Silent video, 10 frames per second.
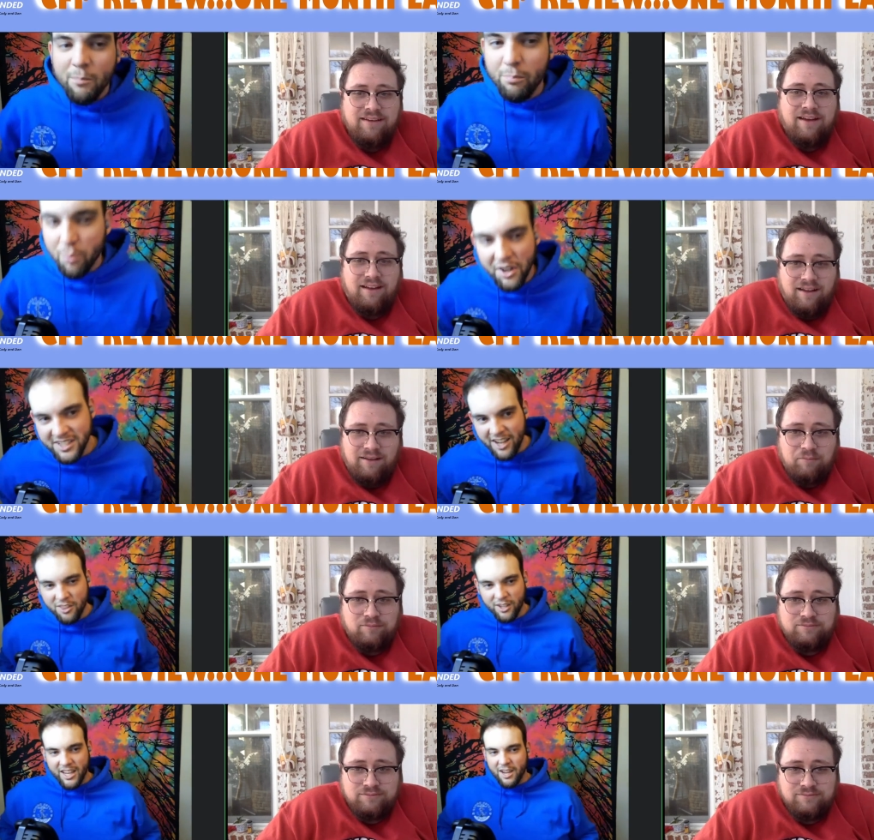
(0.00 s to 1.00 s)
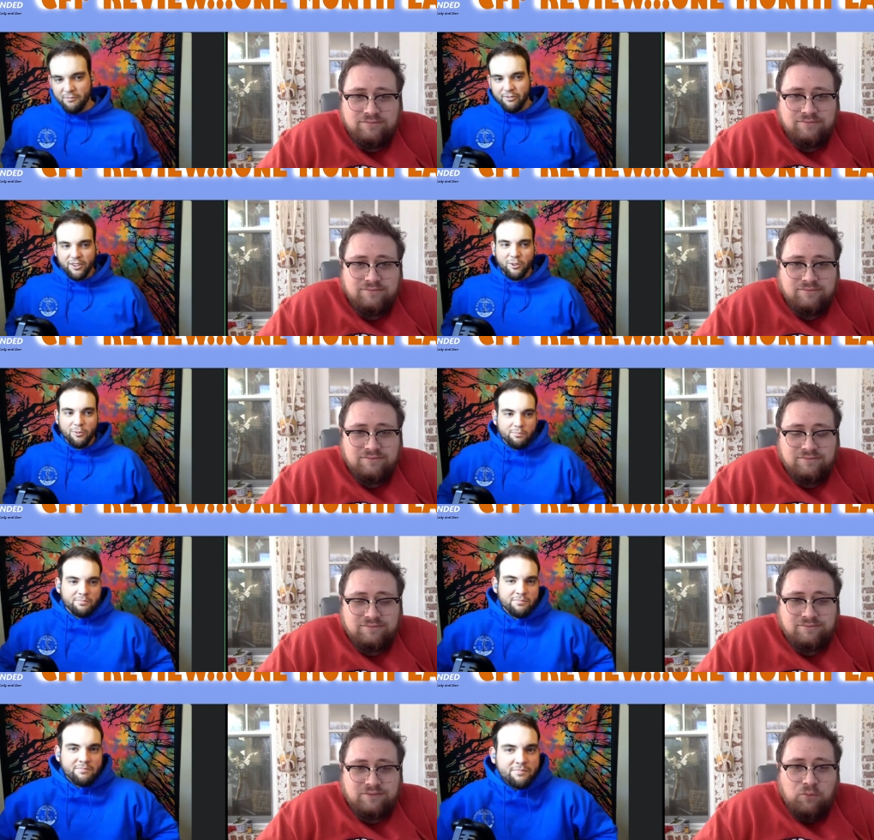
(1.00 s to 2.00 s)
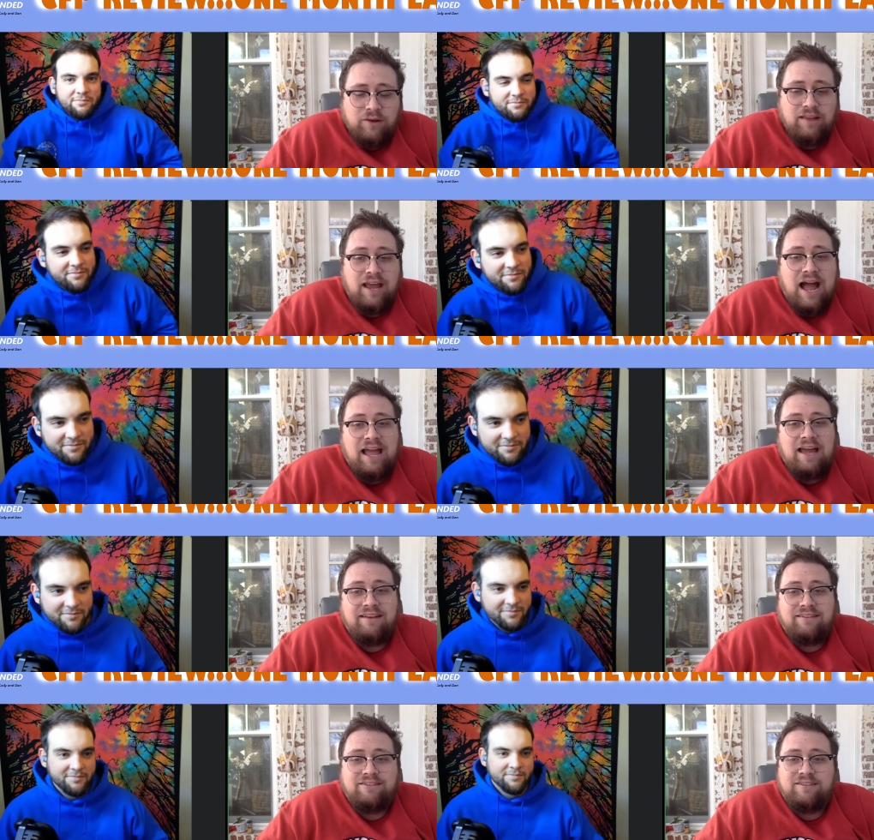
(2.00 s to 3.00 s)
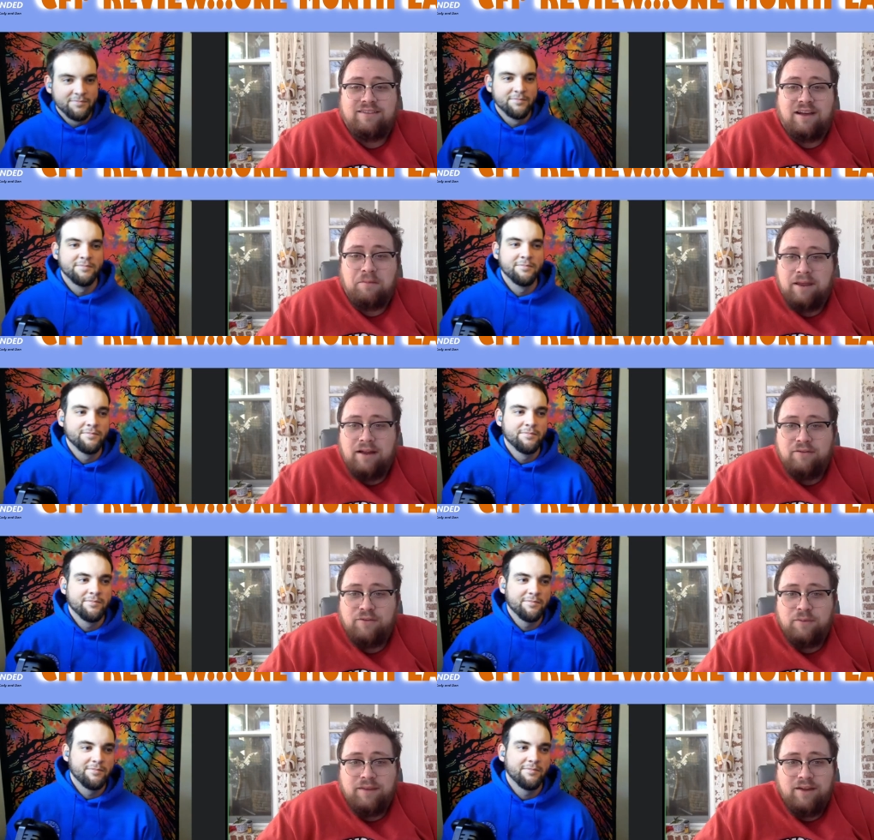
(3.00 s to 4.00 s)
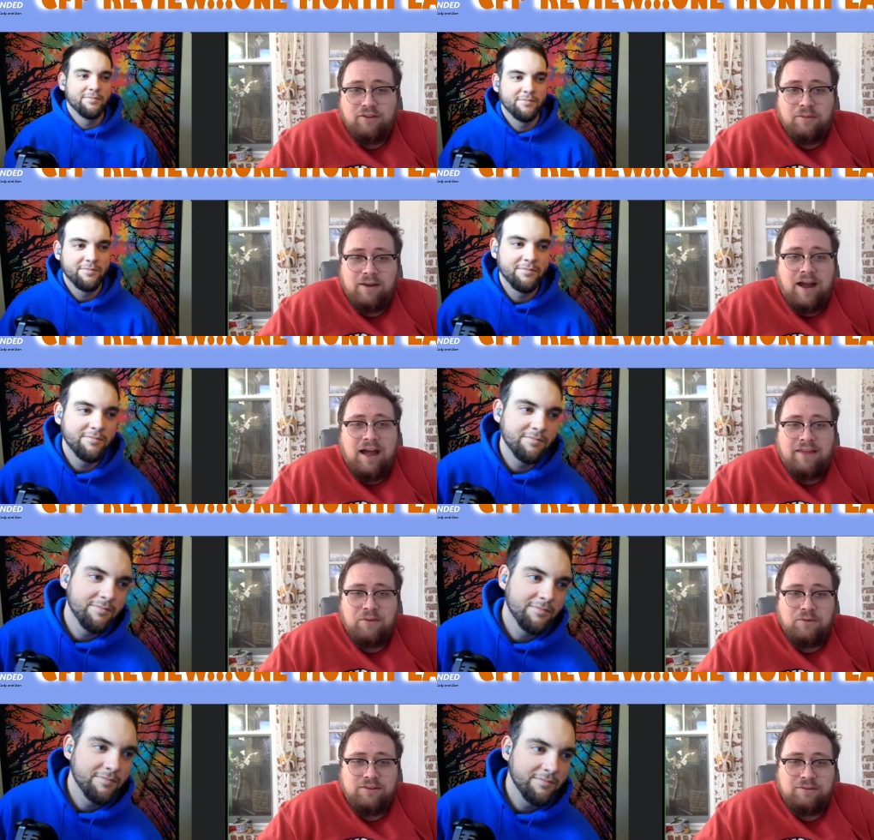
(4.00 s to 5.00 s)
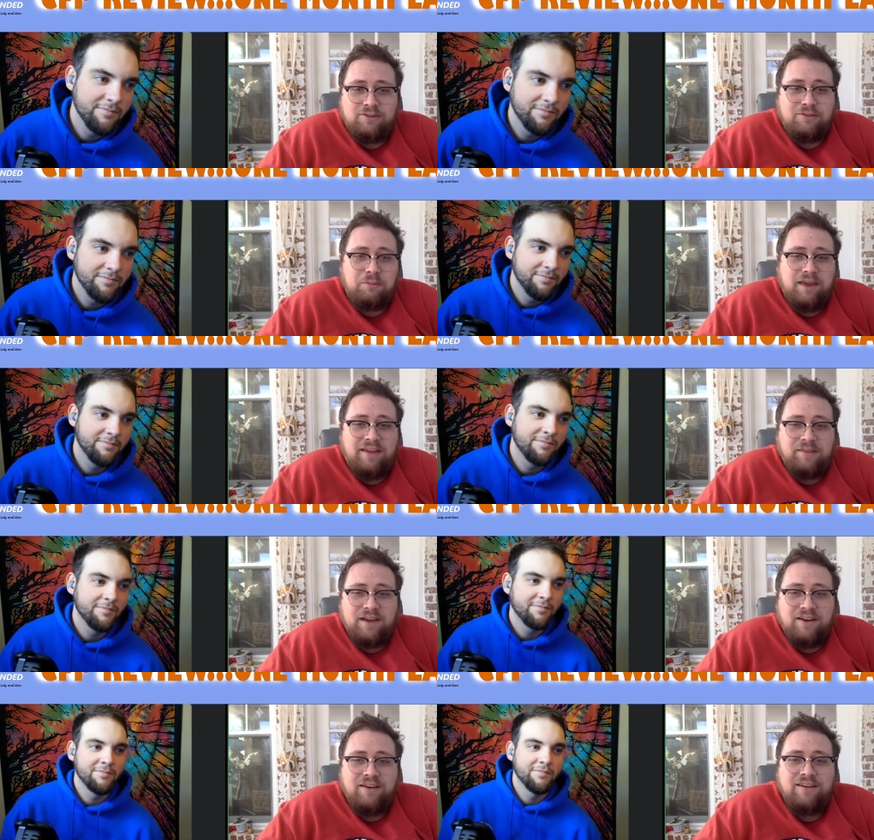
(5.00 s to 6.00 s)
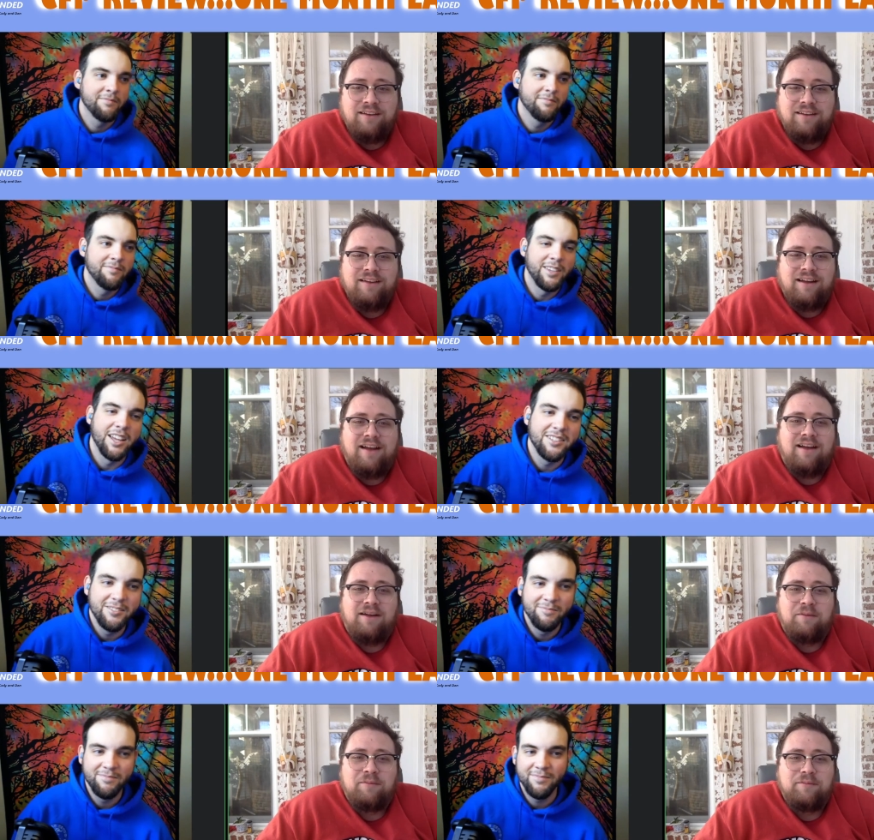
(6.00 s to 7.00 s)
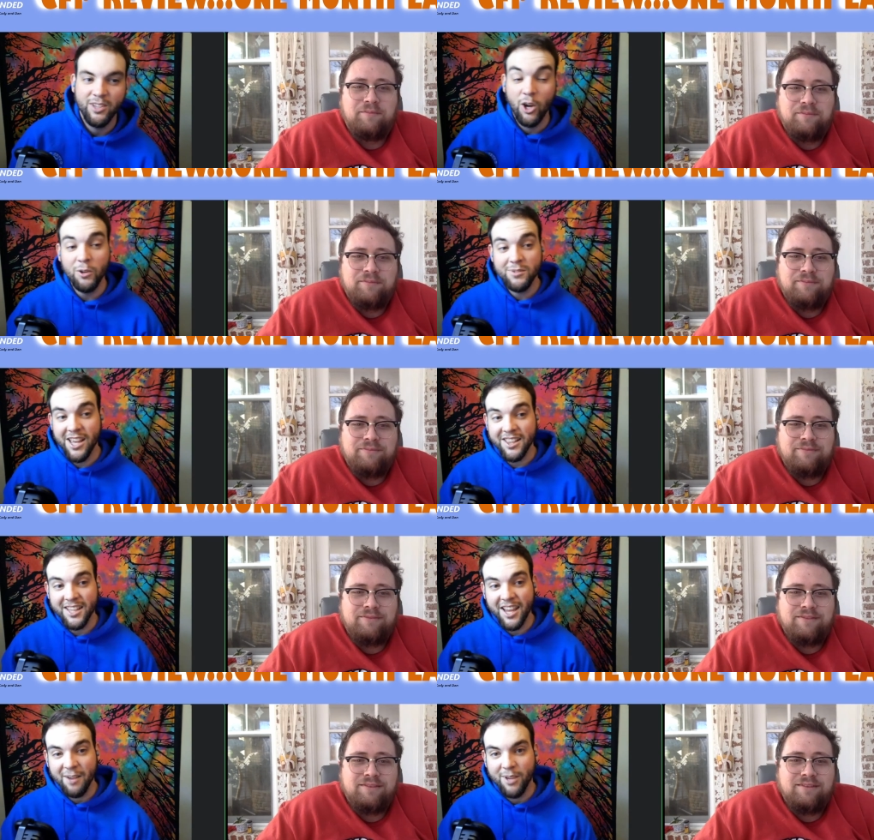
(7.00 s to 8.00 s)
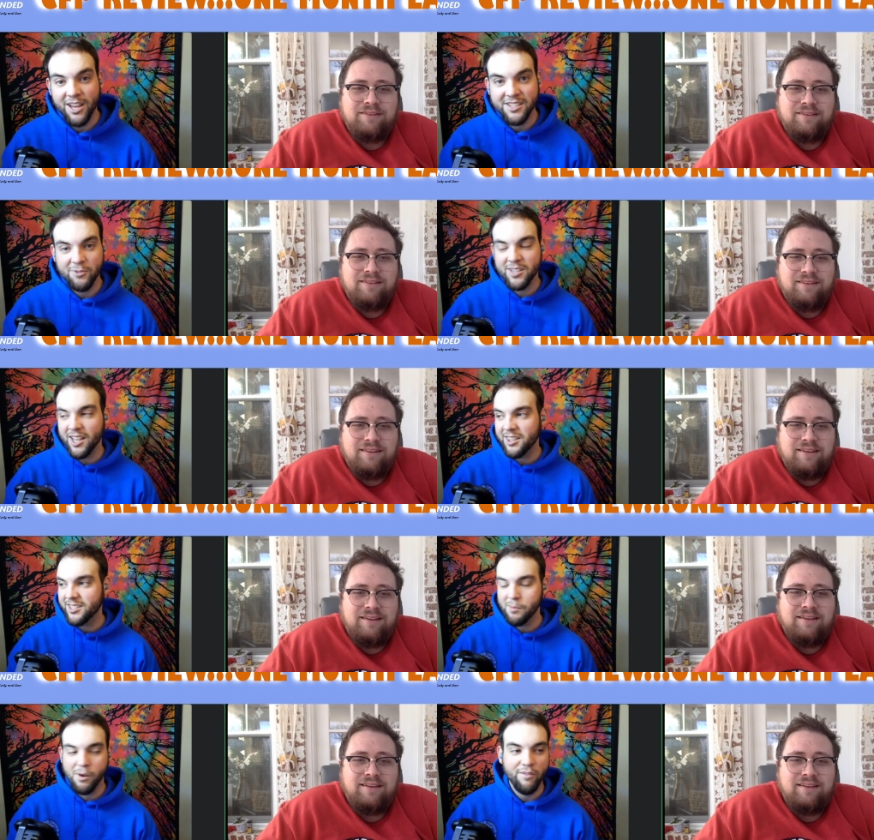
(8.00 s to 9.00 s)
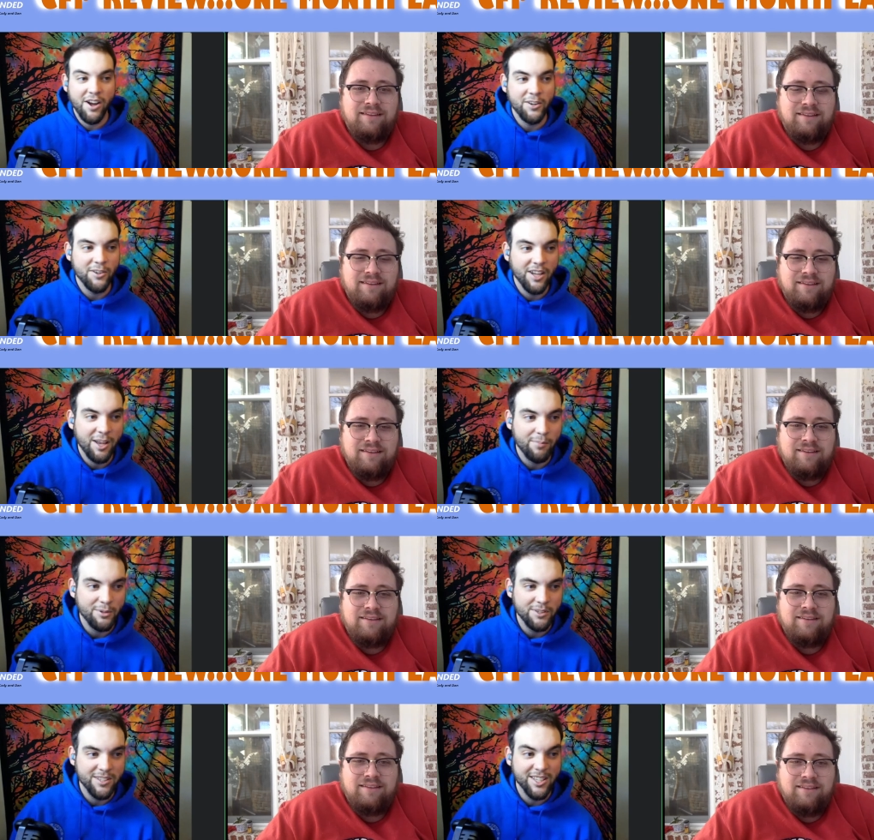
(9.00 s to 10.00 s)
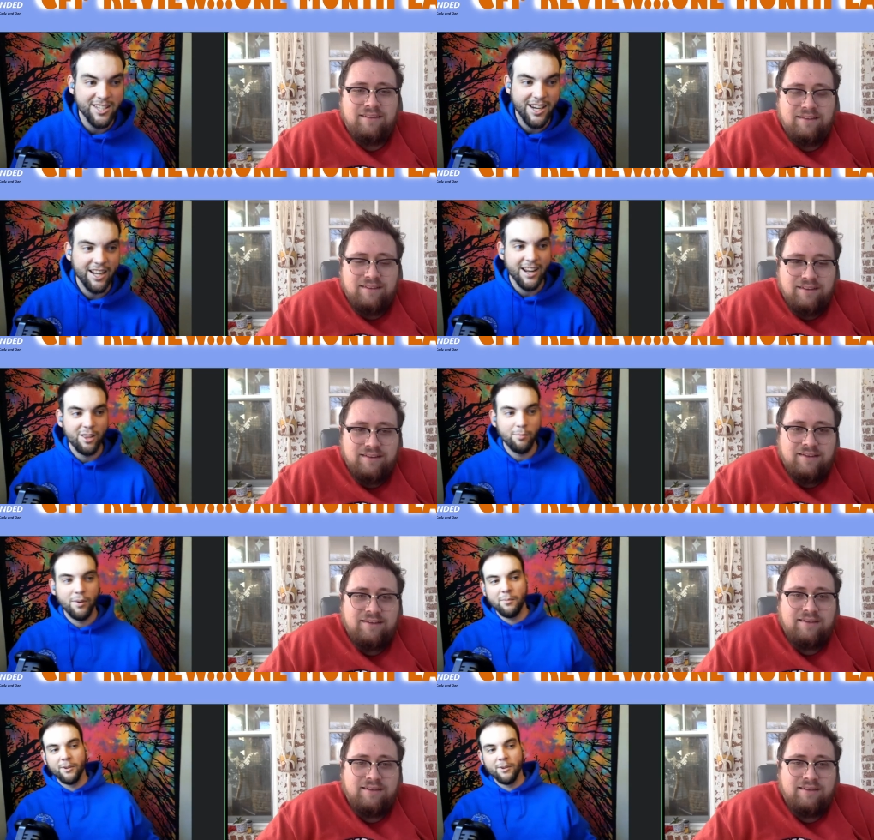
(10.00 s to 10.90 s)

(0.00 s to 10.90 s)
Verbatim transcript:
Speaker 1: Break down um, the game film. Really, I had to just come down from the ultimate high that was just
Speaker 2: being there. Yes. Um, Cody was at the game. Yes, he was at the semifinal game between Cincinnati and Alabama.